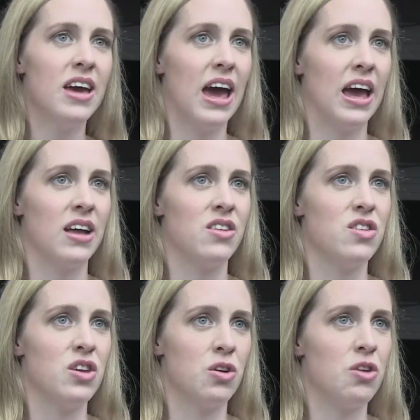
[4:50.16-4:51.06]

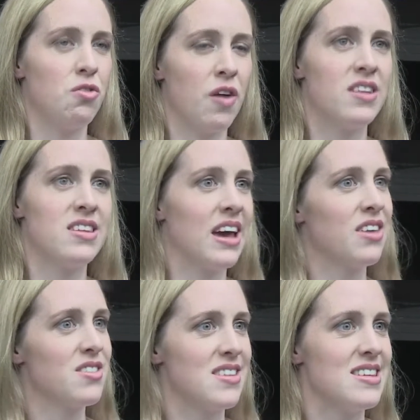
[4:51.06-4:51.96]
and, you know, you fight
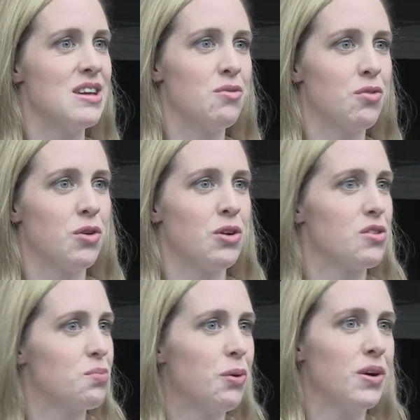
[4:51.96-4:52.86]
together as a team for
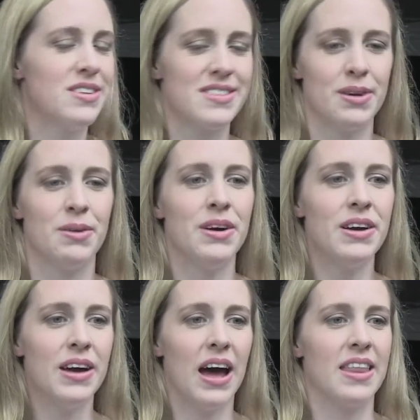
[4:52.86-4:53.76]
your sport. So
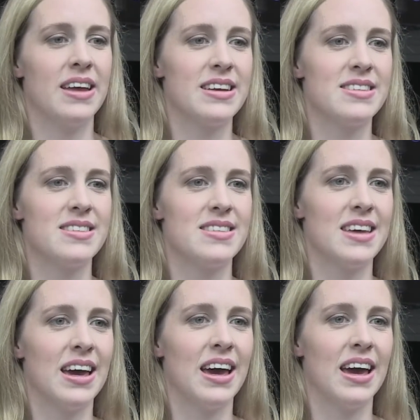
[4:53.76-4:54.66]
I think it's
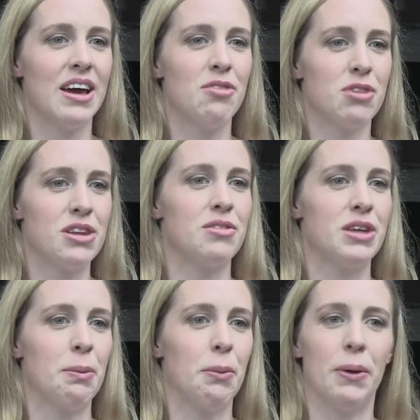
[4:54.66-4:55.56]
really,
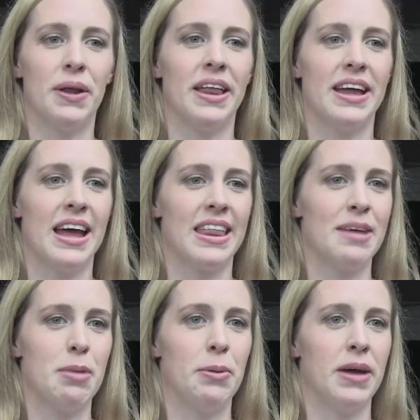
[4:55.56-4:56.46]
really important that I
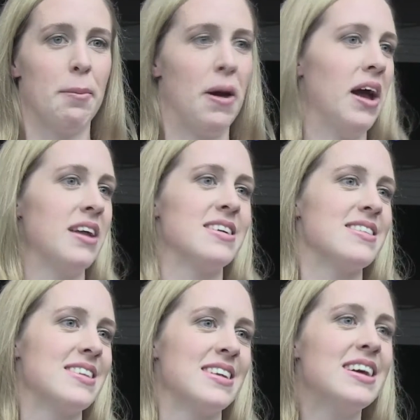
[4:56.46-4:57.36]
think people get behind
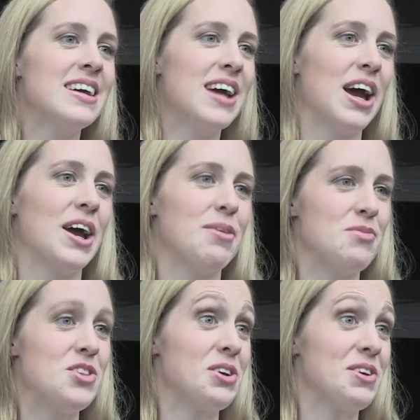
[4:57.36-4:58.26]
us and
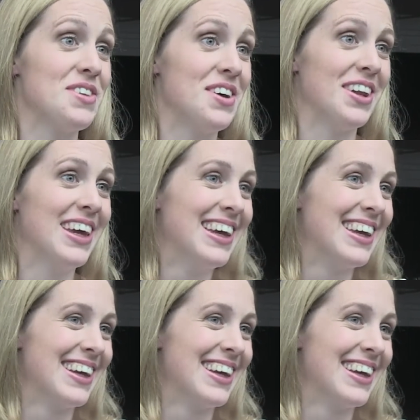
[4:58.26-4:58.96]
cheer us on.